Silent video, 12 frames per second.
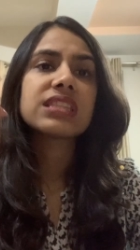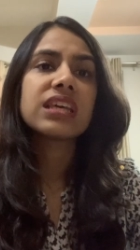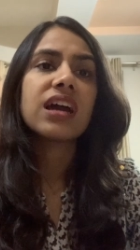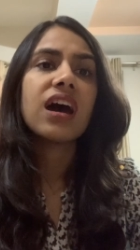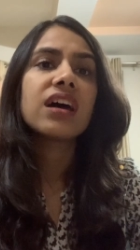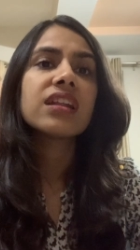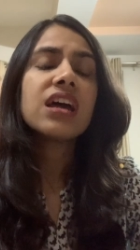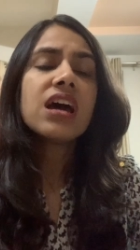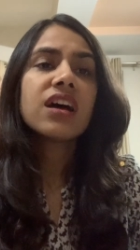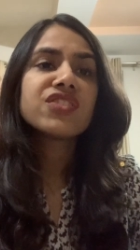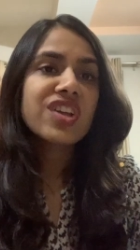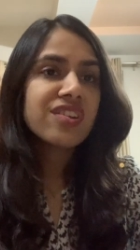They are
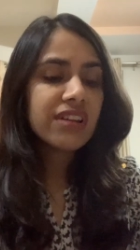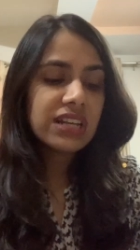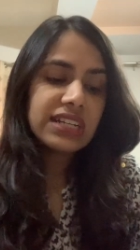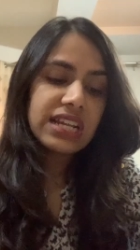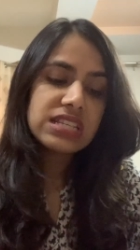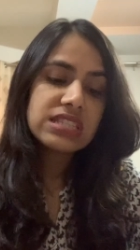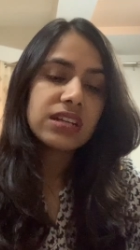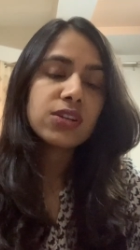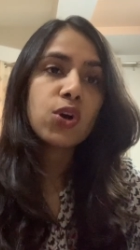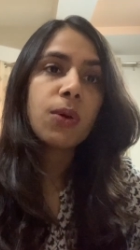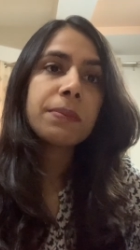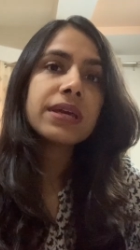generally tested
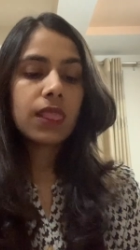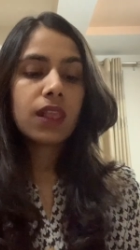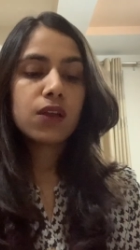topics.